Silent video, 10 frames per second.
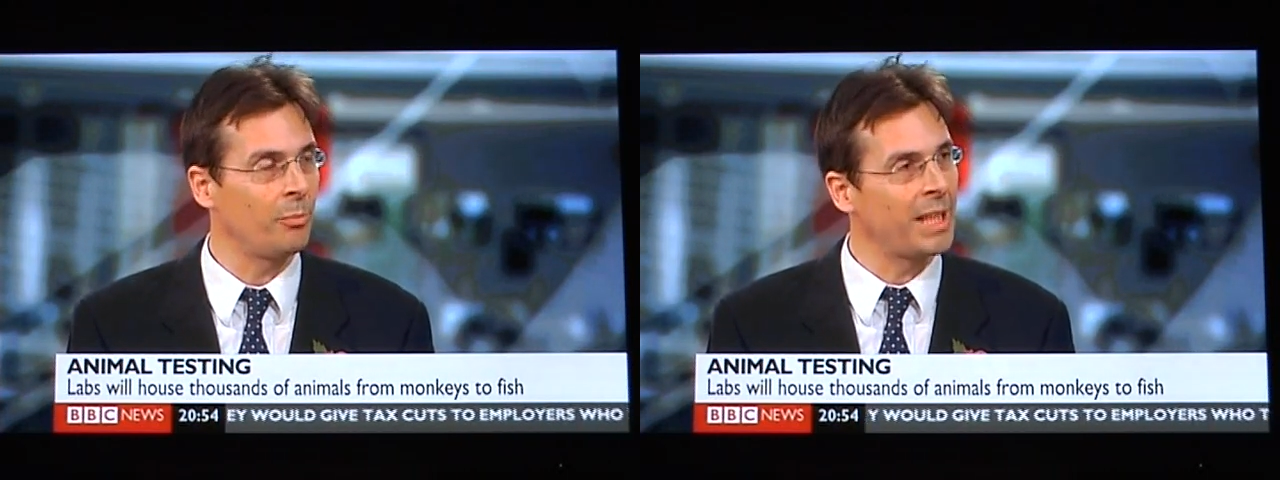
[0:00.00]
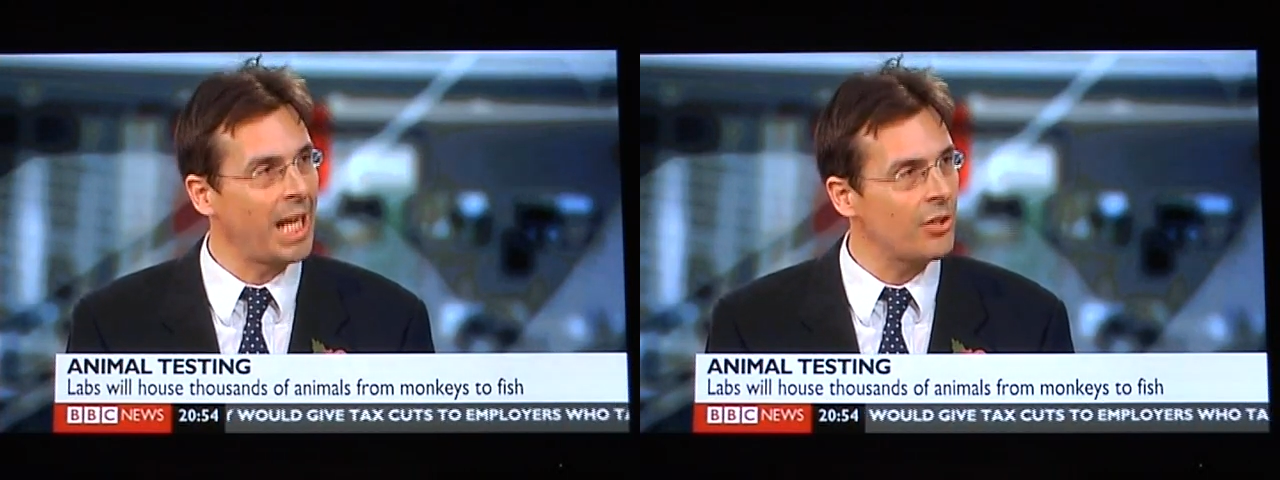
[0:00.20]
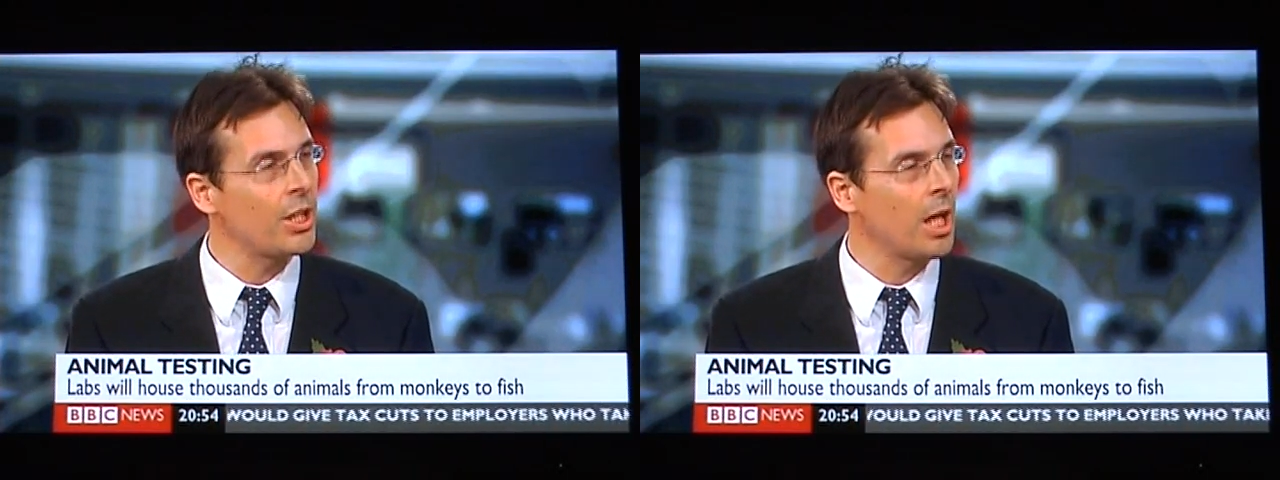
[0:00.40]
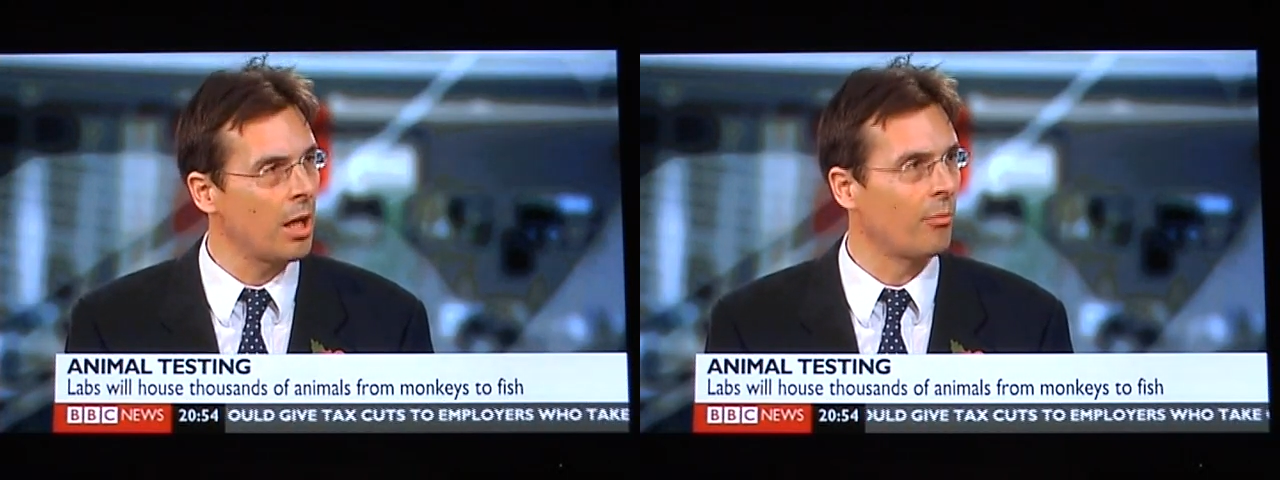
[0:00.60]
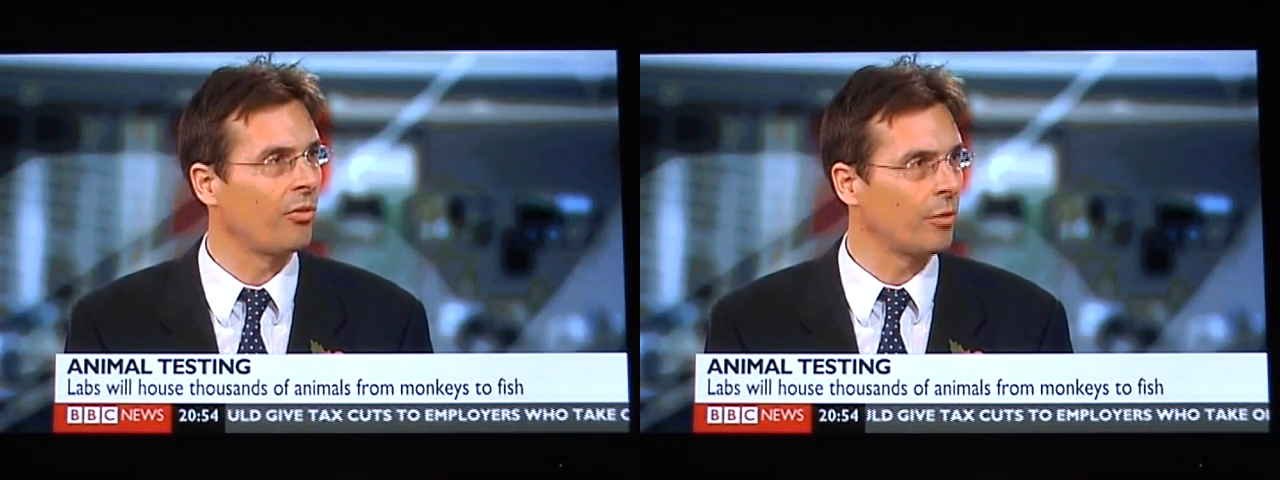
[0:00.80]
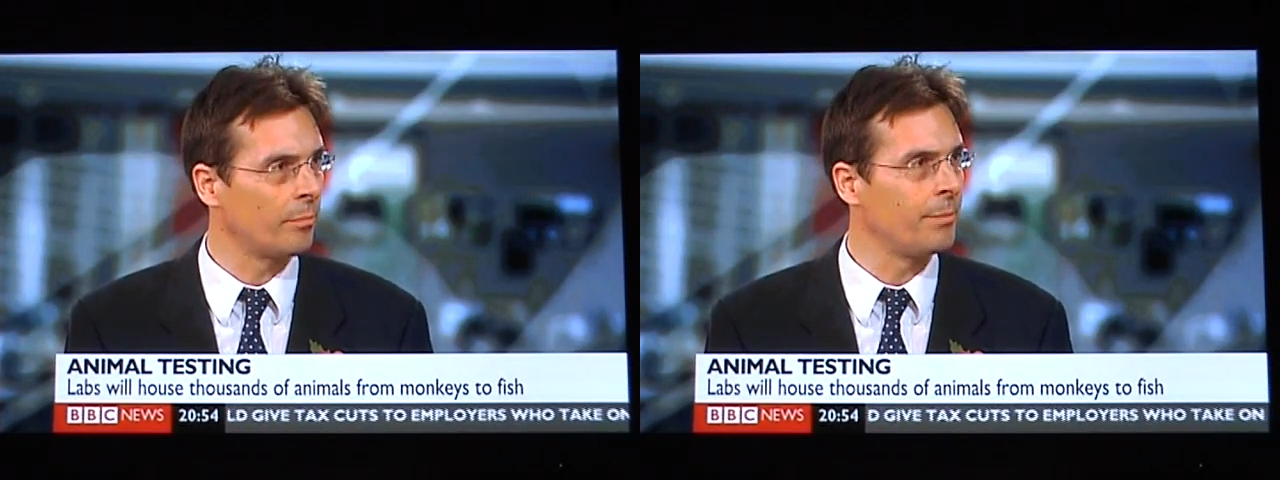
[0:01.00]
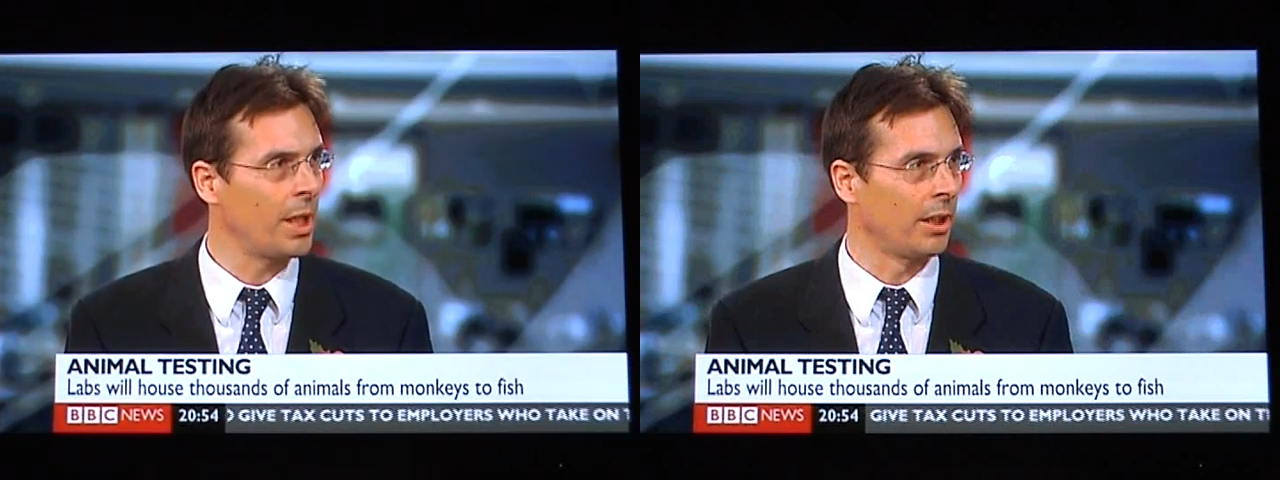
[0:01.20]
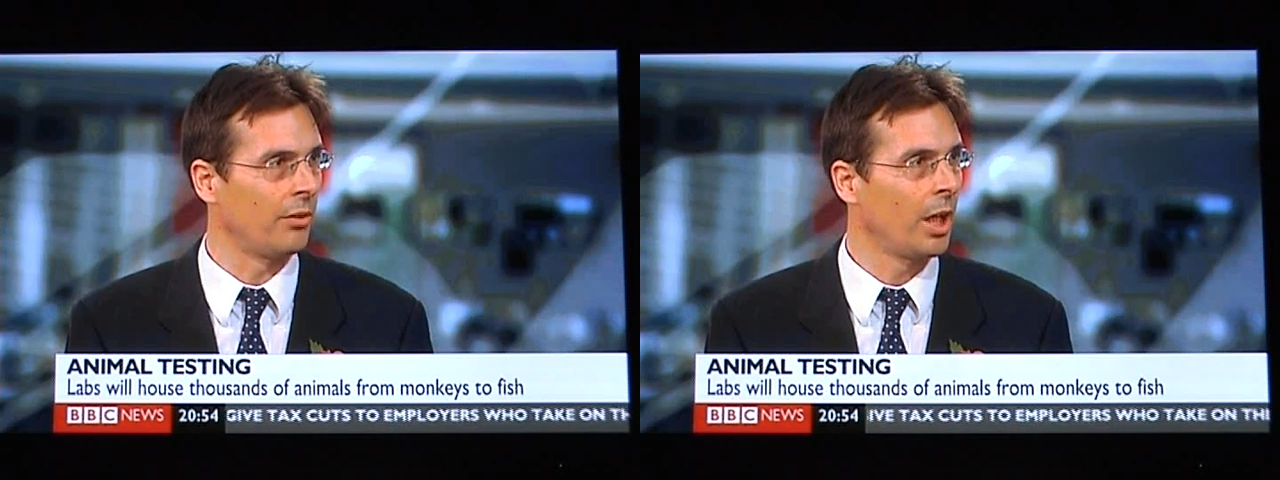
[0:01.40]
but actually comes from
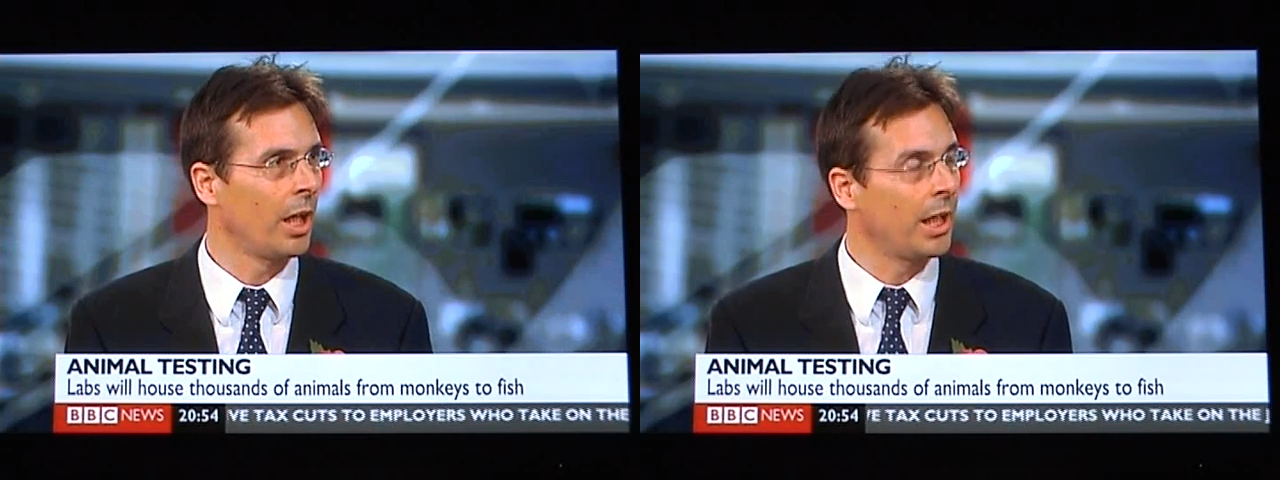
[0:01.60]
mice.